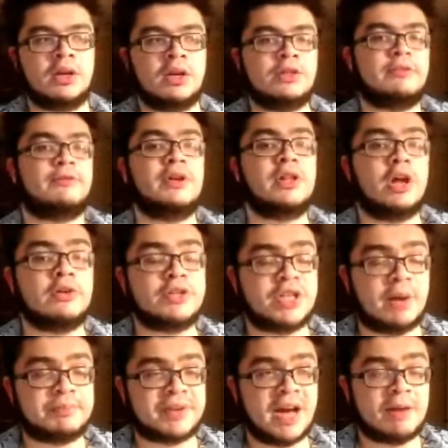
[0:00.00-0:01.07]
the velo
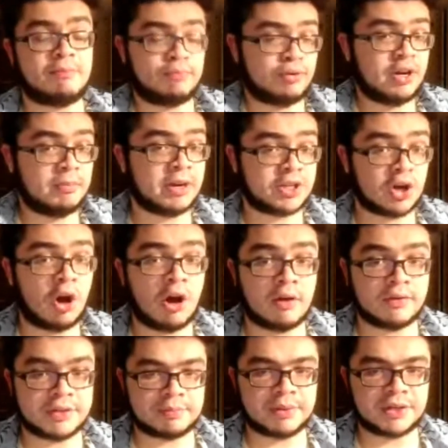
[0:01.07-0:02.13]
jumped on pretty much all
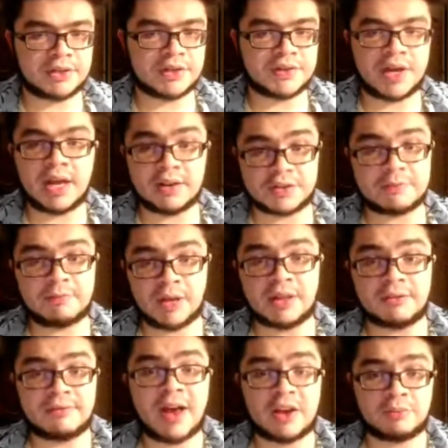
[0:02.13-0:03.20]
of his pitches and
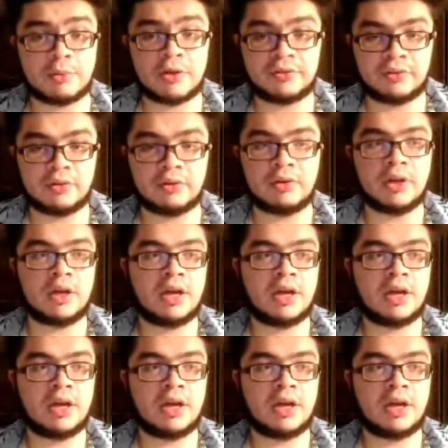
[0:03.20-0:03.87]
the fastball too.